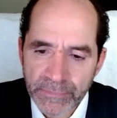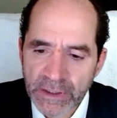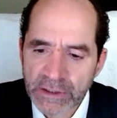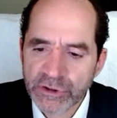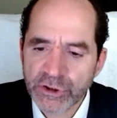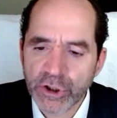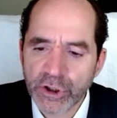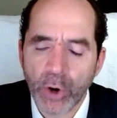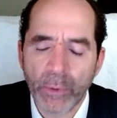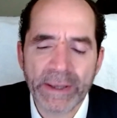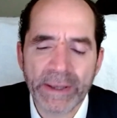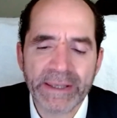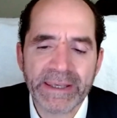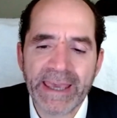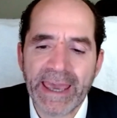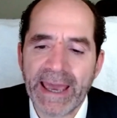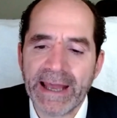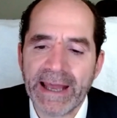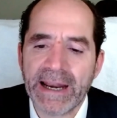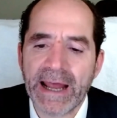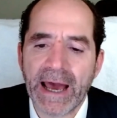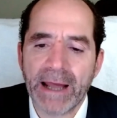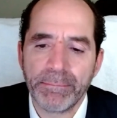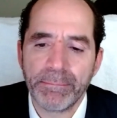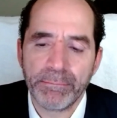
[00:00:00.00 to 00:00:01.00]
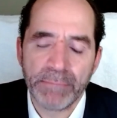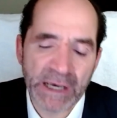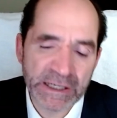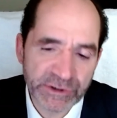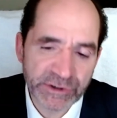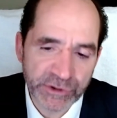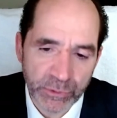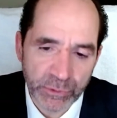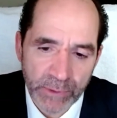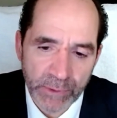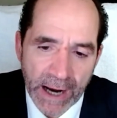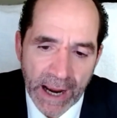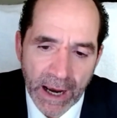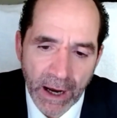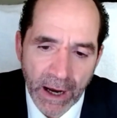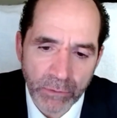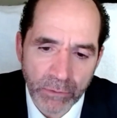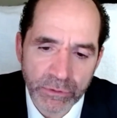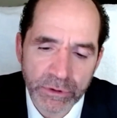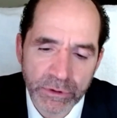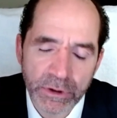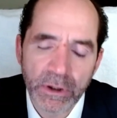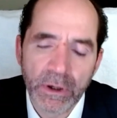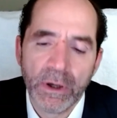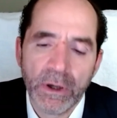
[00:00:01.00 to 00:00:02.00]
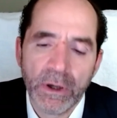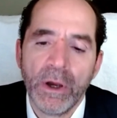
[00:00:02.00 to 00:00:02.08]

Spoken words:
So it cannot mess around.